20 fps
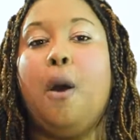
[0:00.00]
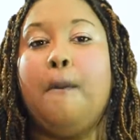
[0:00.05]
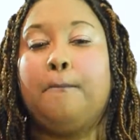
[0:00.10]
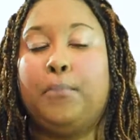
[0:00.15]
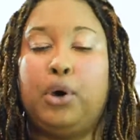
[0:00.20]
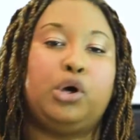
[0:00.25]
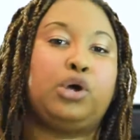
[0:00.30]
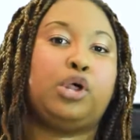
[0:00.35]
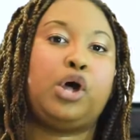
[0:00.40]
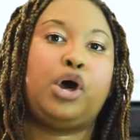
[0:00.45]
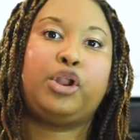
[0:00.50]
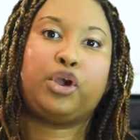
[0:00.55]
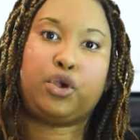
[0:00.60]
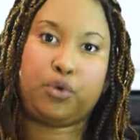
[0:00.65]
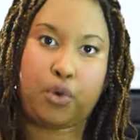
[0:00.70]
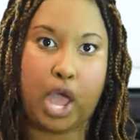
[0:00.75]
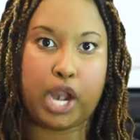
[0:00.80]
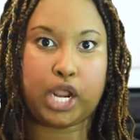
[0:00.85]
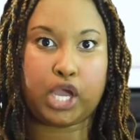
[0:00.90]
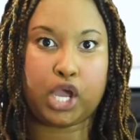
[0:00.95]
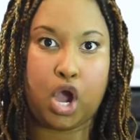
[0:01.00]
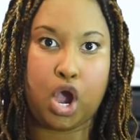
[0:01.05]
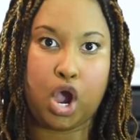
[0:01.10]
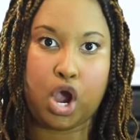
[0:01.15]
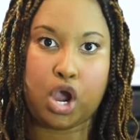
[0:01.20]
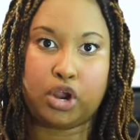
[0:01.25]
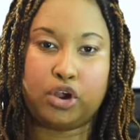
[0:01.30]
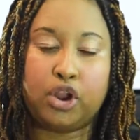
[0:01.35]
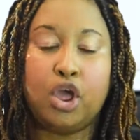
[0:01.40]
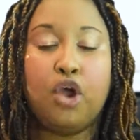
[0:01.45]
put on a credit
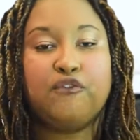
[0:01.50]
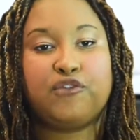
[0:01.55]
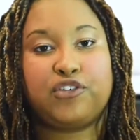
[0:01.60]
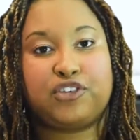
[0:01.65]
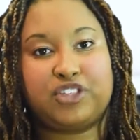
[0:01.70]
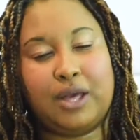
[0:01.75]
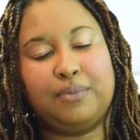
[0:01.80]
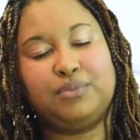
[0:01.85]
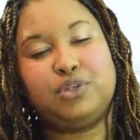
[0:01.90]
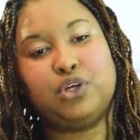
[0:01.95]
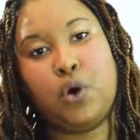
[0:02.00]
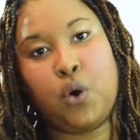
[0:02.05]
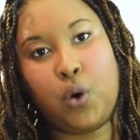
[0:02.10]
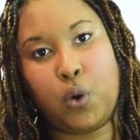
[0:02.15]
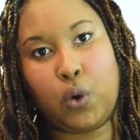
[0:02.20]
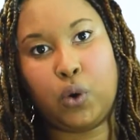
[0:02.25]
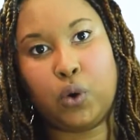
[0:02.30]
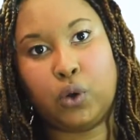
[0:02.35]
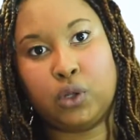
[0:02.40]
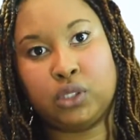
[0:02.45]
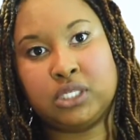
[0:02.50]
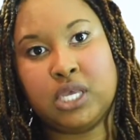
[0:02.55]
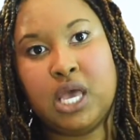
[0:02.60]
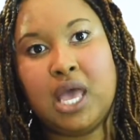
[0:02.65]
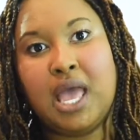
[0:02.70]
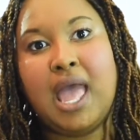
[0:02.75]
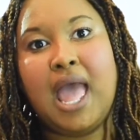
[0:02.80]
card for them to hold,